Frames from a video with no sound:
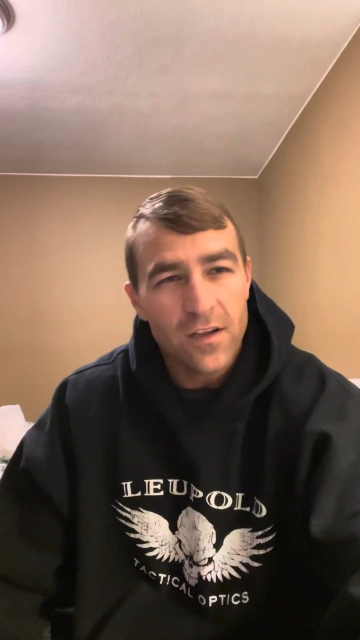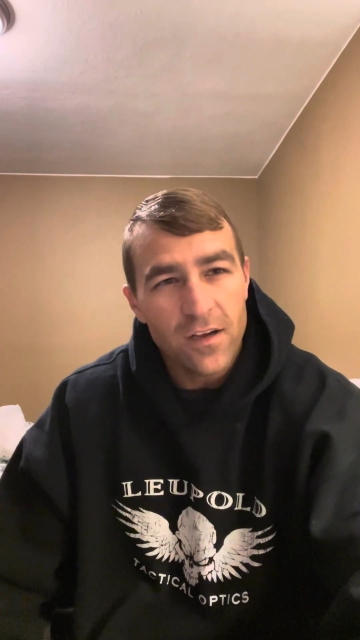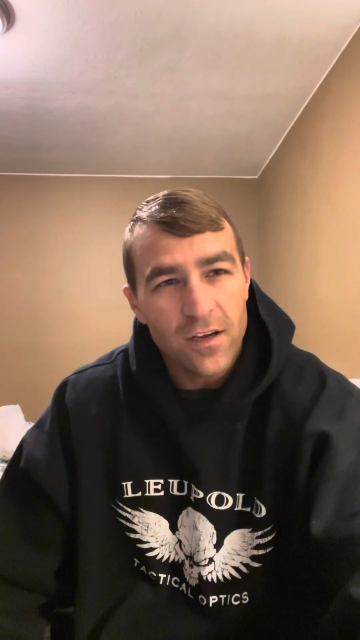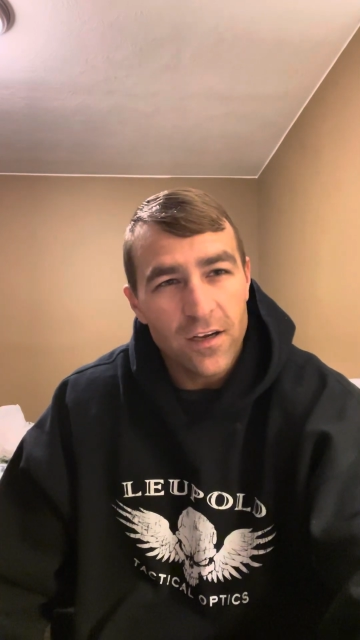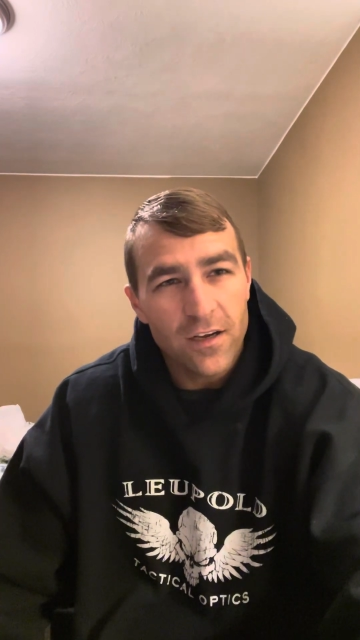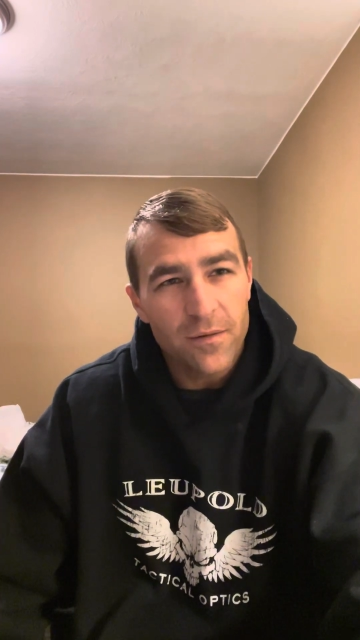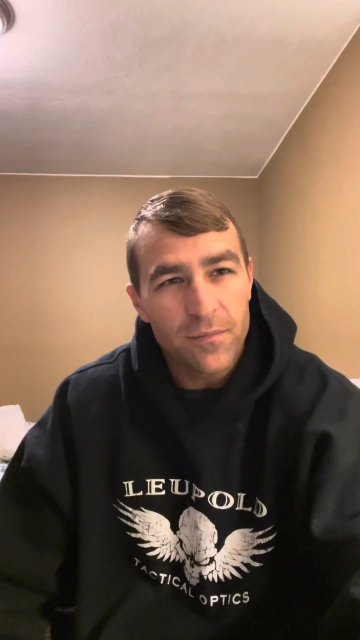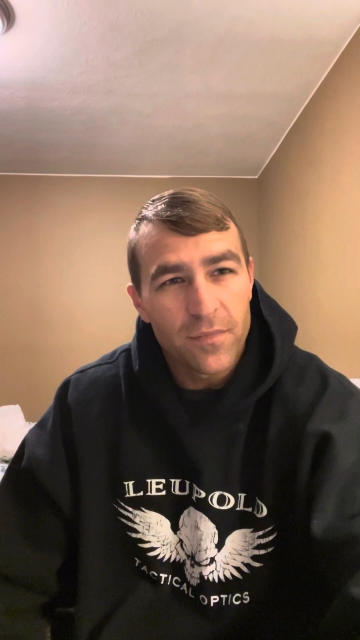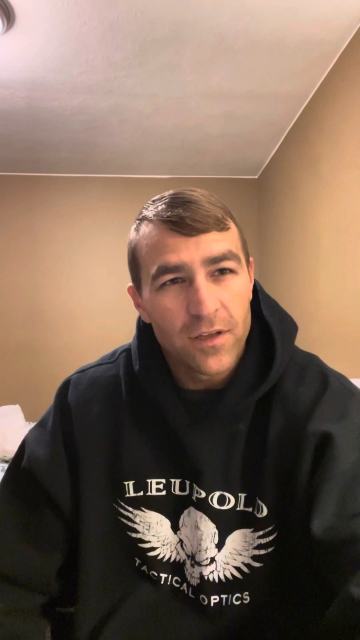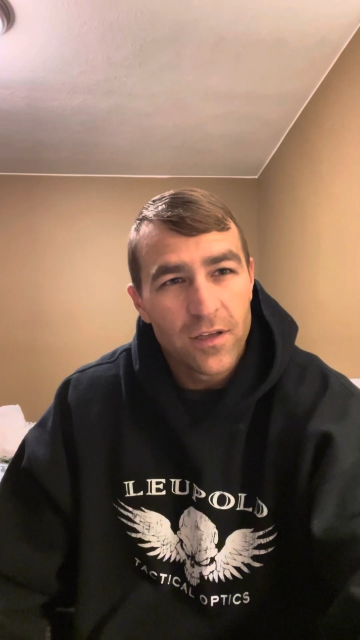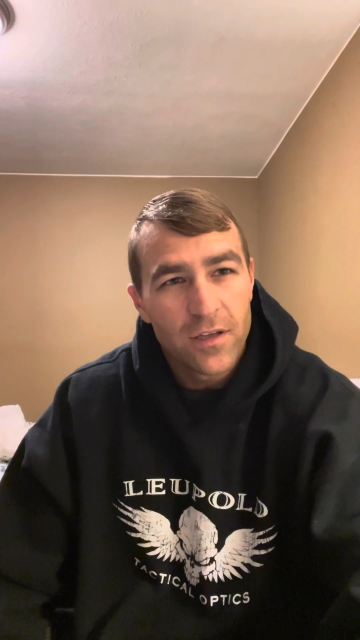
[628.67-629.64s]
And
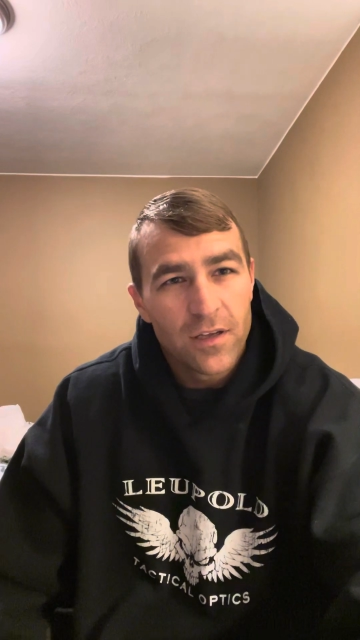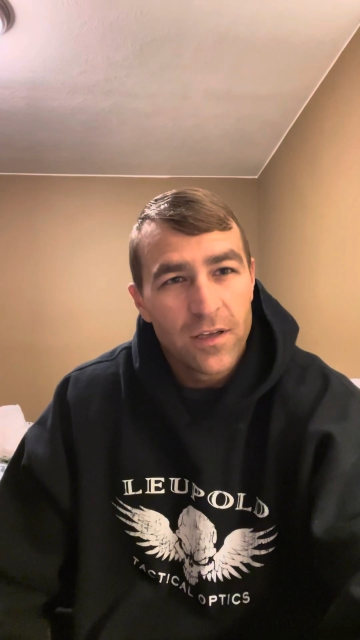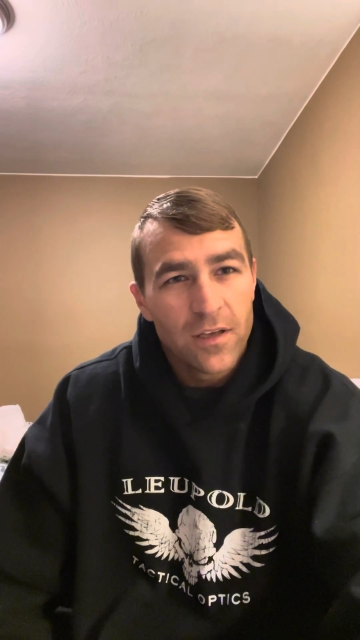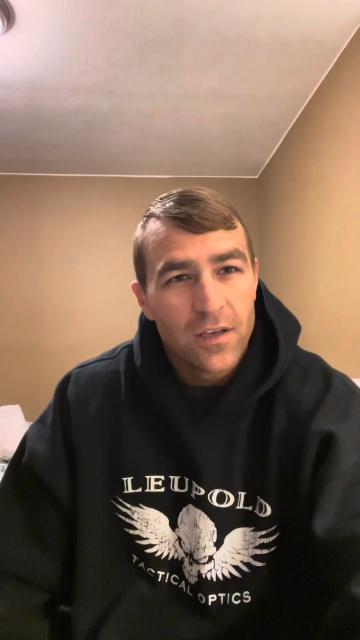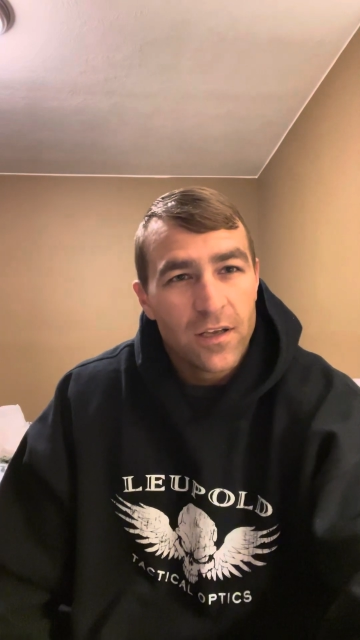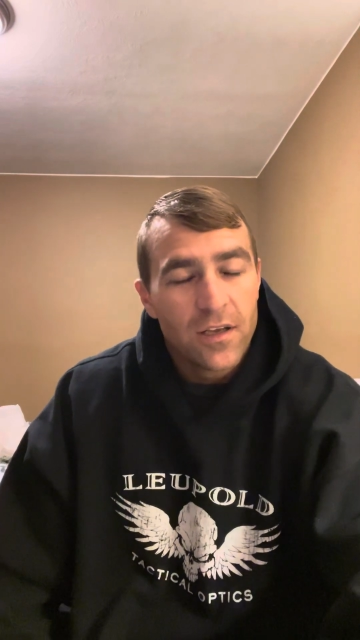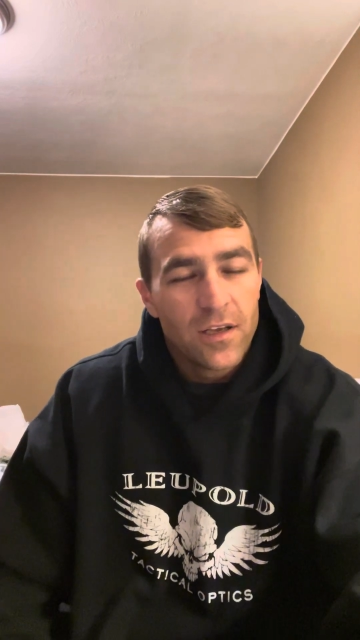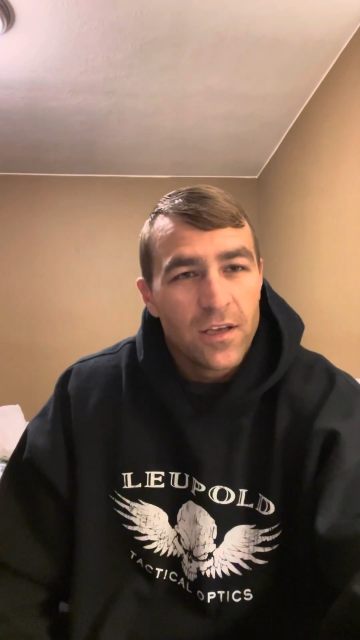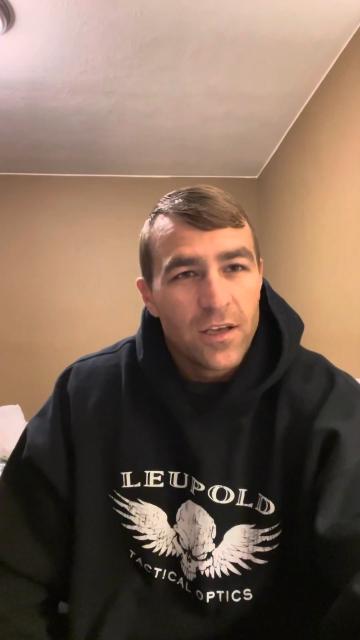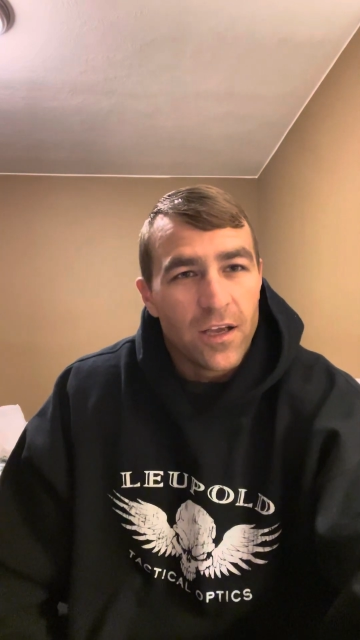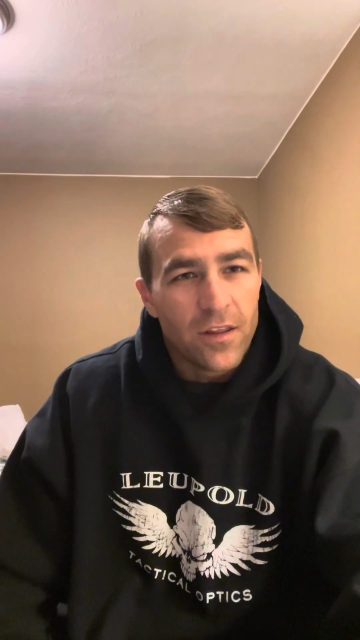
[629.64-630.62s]

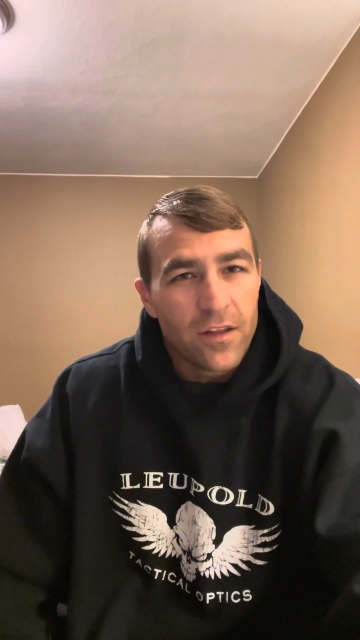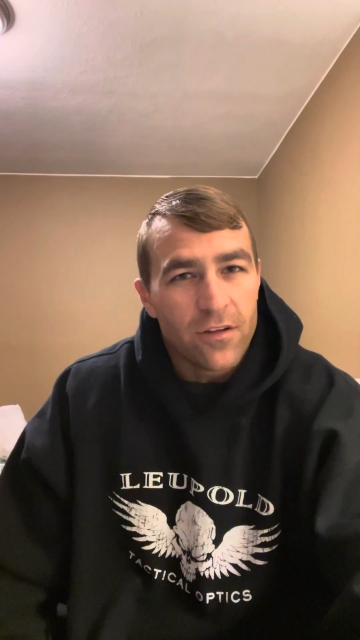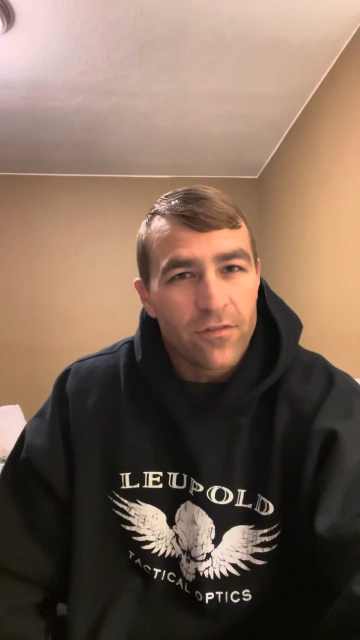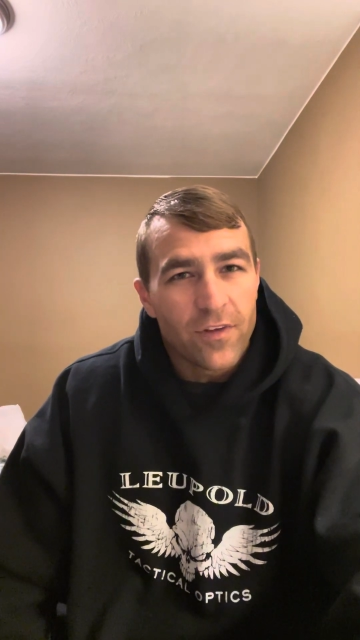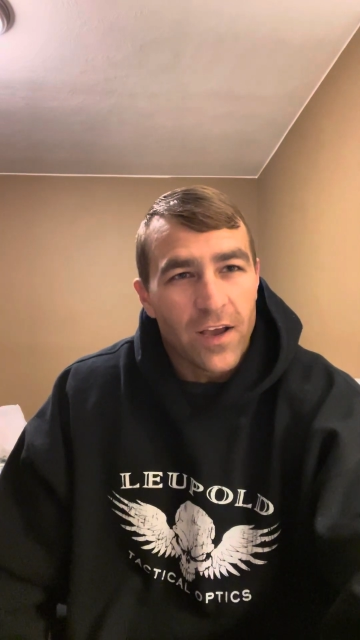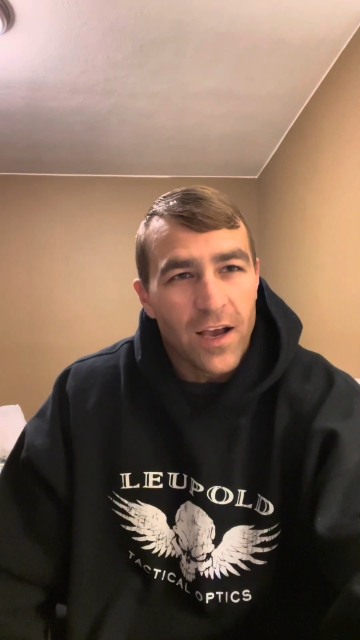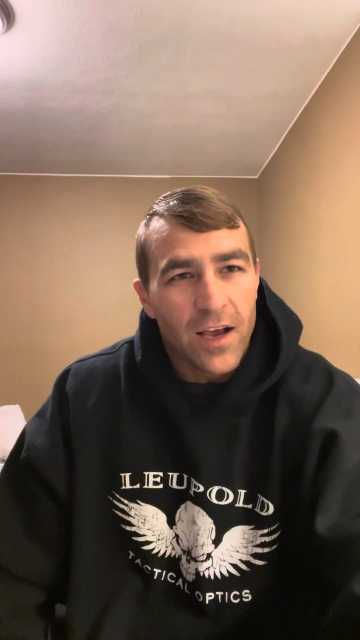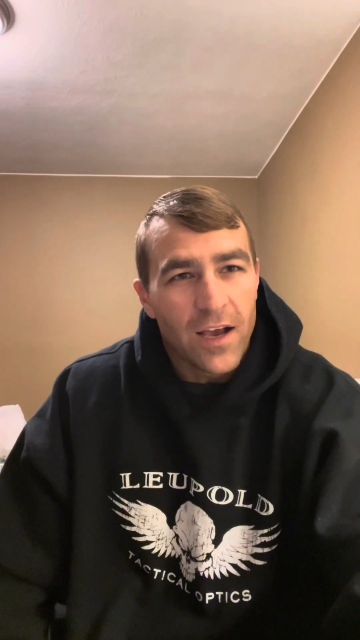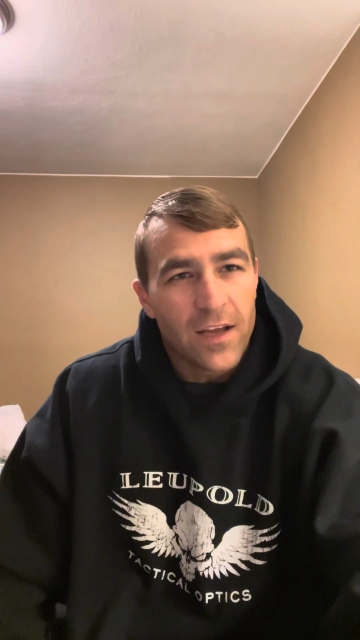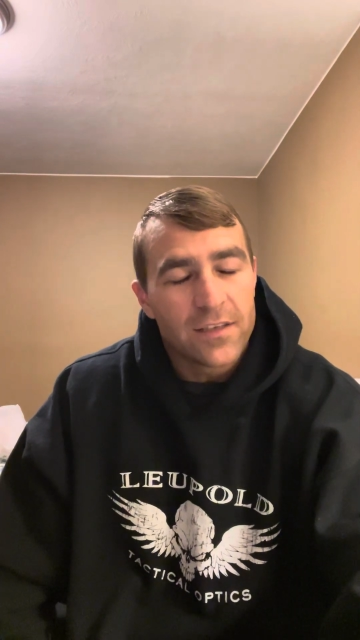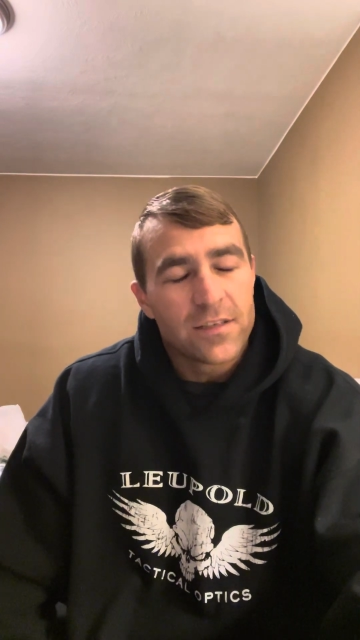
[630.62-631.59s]
then you've
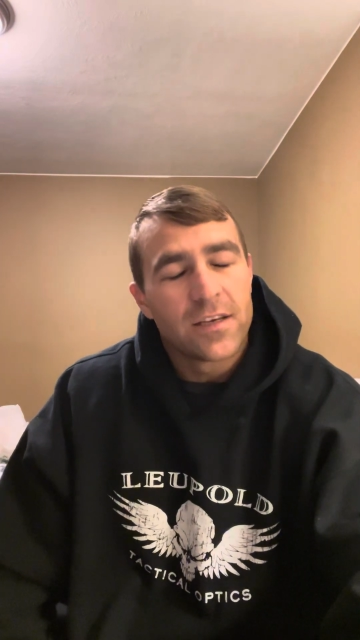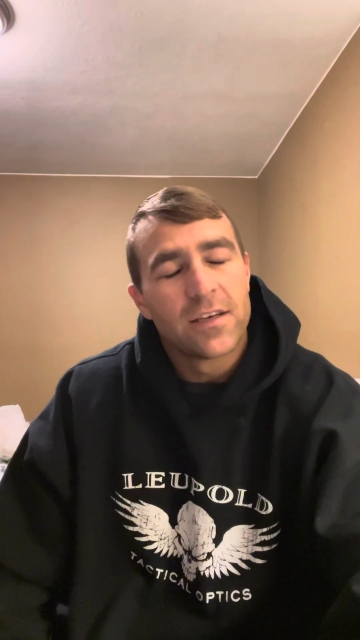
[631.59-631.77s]
got